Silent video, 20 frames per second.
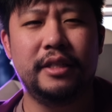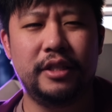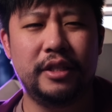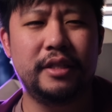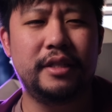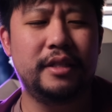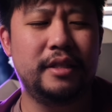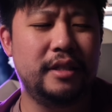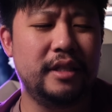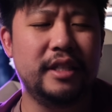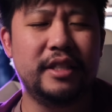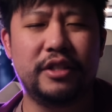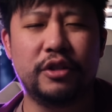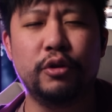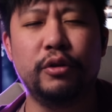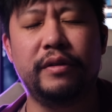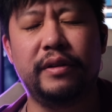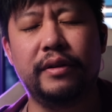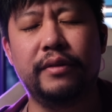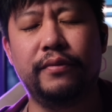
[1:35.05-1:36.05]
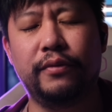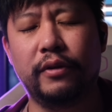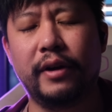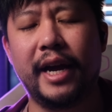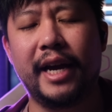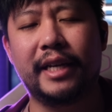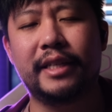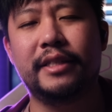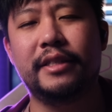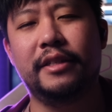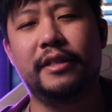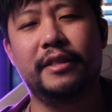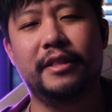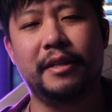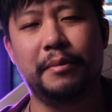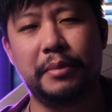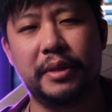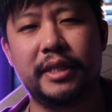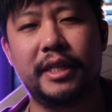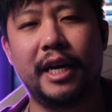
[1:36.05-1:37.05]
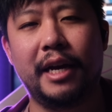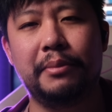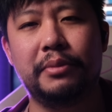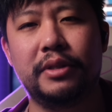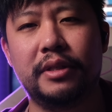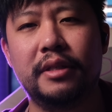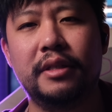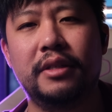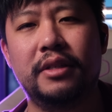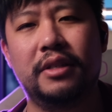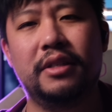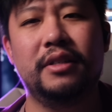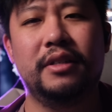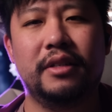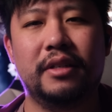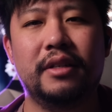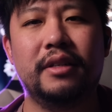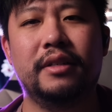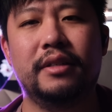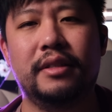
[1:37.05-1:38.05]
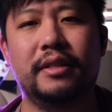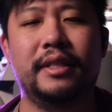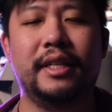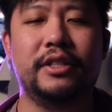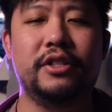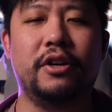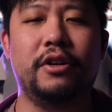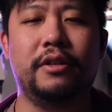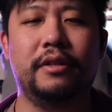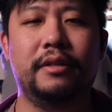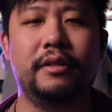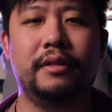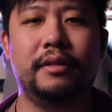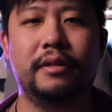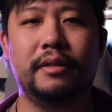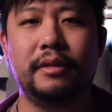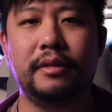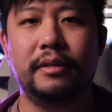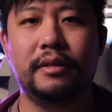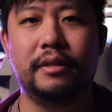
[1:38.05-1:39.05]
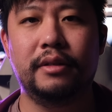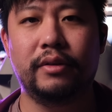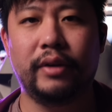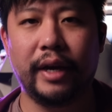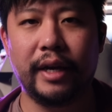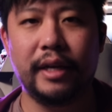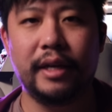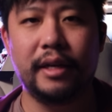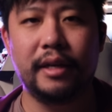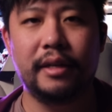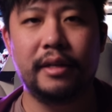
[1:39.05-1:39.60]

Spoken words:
It's good for accidents and mishaps. That's all. Okay?